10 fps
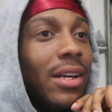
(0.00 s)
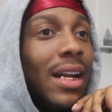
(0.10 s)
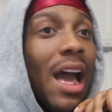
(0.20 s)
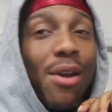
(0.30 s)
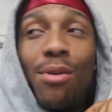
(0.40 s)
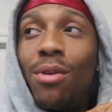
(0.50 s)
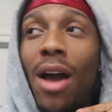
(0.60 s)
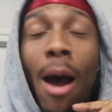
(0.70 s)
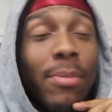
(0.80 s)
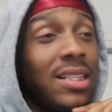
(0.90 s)
Like,
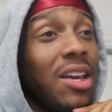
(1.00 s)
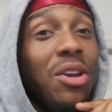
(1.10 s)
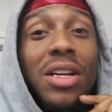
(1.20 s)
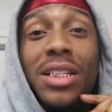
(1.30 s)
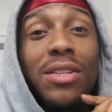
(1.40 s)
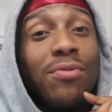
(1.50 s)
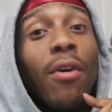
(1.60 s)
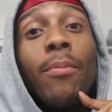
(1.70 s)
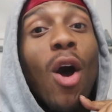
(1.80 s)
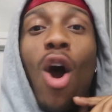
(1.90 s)
I'm going to tell you this
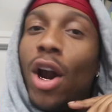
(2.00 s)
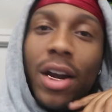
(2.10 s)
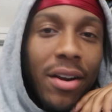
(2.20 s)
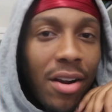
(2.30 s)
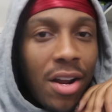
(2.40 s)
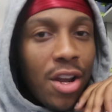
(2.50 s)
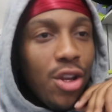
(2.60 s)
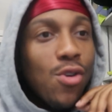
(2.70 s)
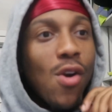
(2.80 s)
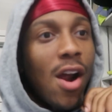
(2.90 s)
from the heart.
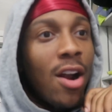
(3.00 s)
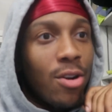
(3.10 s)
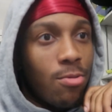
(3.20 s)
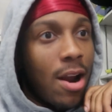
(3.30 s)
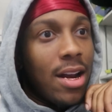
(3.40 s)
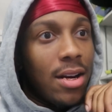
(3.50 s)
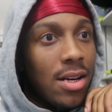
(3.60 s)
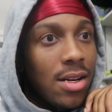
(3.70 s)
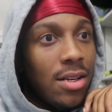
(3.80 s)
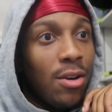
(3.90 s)
You are underrated.
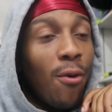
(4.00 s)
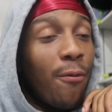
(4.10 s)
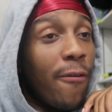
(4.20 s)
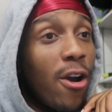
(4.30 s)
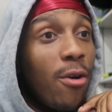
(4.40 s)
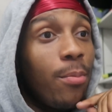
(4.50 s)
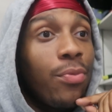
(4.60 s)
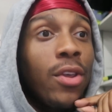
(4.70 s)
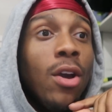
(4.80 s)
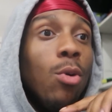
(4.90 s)
Your film
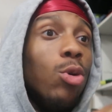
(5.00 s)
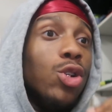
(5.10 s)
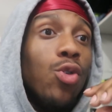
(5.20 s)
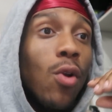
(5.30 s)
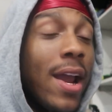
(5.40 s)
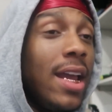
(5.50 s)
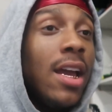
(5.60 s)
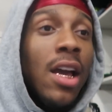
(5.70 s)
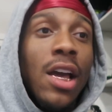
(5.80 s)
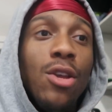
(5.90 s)
was
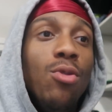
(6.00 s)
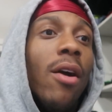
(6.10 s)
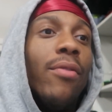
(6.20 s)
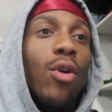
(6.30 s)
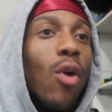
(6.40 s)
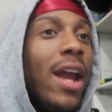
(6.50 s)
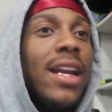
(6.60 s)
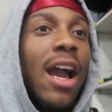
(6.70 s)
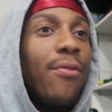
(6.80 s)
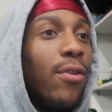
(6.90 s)
great. You have a great
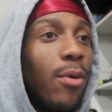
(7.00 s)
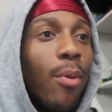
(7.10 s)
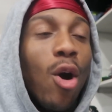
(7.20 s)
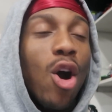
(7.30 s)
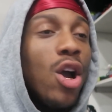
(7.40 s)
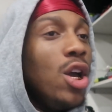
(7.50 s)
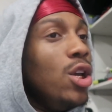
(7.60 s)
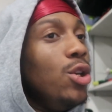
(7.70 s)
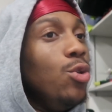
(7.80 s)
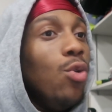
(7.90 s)
knack for the ball.
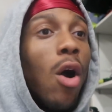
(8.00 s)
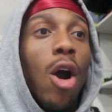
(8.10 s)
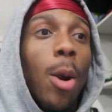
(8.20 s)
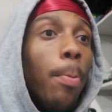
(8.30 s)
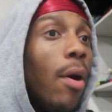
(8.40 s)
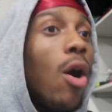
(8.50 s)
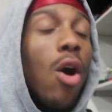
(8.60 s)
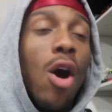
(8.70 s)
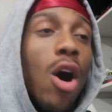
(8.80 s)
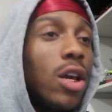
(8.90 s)
You are a
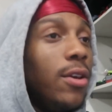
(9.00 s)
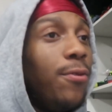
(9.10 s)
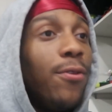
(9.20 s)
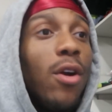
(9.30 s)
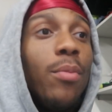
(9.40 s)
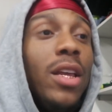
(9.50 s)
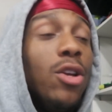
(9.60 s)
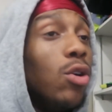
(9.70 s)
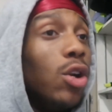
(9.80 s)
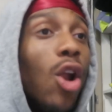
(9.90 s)
ball hawk, you feel me?
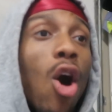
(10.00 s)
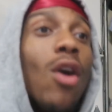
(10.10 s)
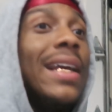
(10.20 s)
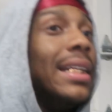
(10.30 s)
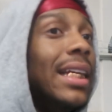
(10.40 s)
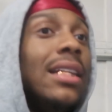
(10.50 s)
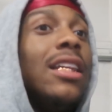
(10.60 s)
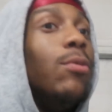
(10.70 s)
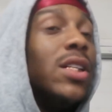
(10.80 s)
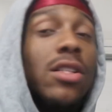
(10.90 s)
You're long and
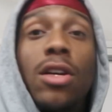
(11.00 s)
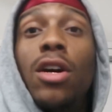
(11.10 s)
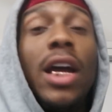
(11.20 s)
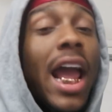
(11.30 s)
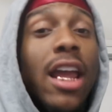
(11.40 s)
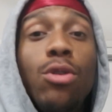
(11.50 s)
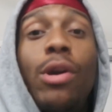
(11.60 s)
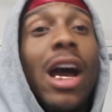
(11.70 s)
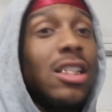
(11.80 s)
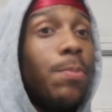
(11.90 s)
lengthy, which is good. And you
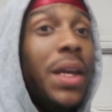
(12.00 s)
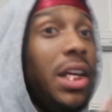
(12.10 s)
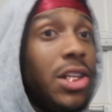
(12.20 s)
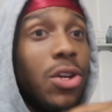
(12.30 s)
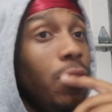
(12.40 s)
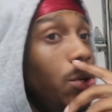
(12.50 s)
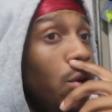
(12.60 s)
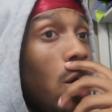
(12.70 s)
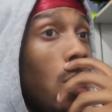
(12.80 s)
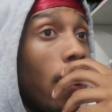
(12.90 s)
got speed too, you
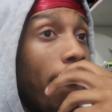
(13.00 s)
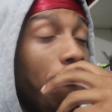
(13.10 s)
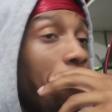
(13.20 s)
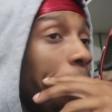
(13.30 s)
dog.